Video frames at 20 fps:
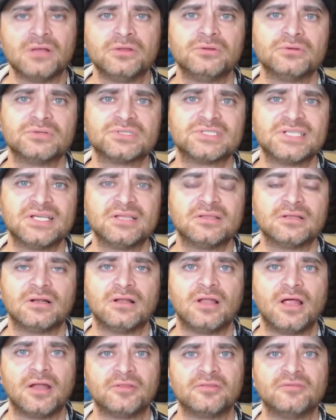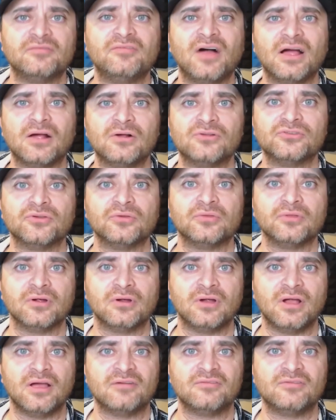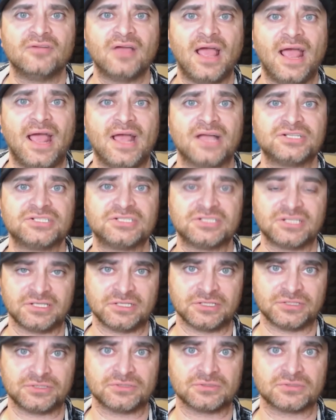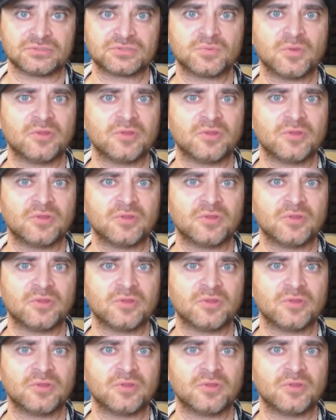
you'll see that a lot of the files on there have hash signatures,